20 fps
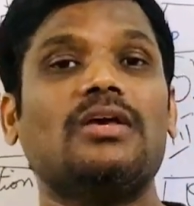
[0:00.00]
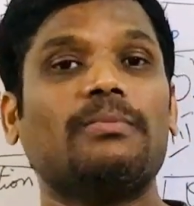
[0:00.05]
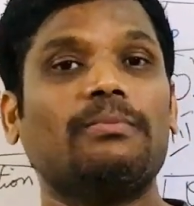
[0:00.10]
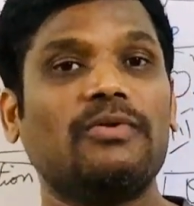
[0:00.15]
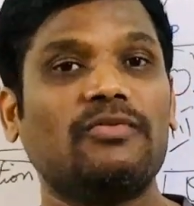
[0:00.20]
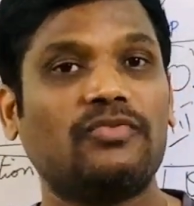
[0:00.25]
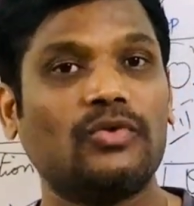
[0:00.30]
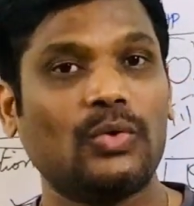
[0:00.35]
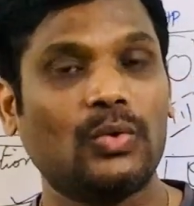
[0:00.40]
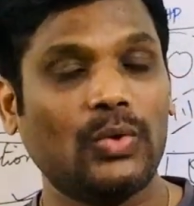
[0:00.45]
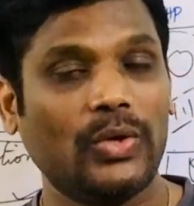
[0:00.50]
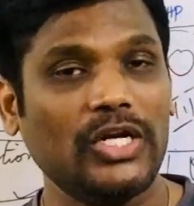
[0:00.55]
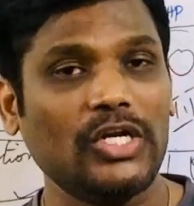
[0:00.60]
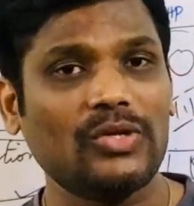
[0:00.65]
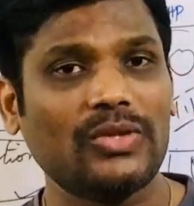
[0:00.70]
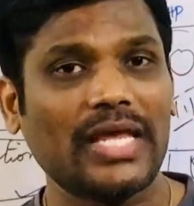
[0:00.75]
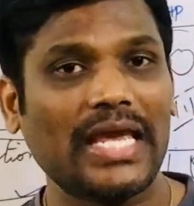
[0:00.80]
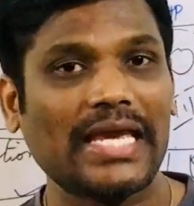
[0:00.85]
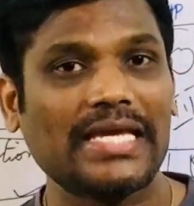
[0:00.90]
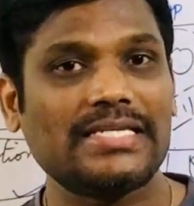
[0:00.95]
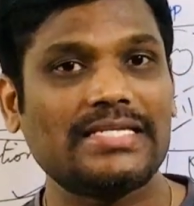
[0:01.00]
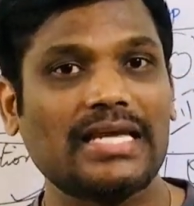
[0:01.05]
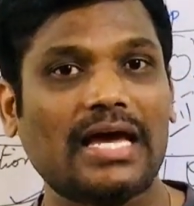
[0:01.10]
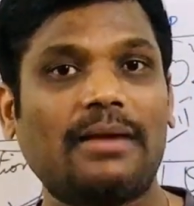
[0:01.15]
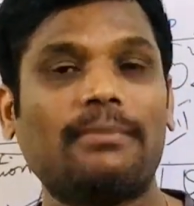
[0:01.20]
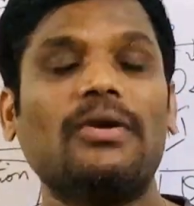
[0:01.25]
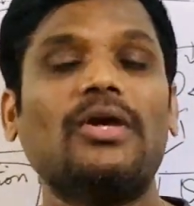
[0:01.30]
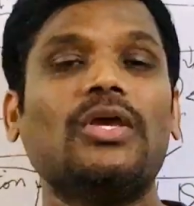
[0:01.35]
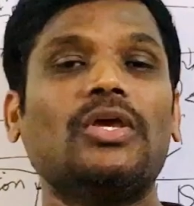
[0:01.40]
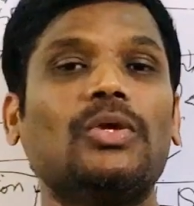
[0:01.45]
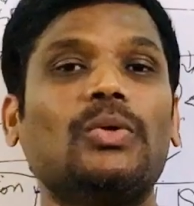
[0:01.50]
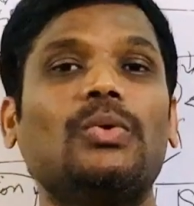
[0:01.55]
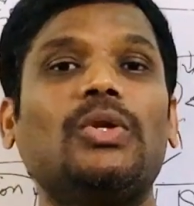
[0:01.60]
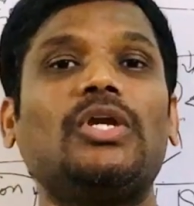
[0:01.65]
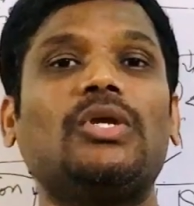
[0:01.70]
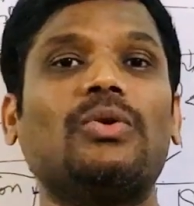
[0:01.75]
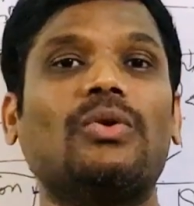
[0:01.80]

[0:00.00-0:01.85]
Before going to the exam, you need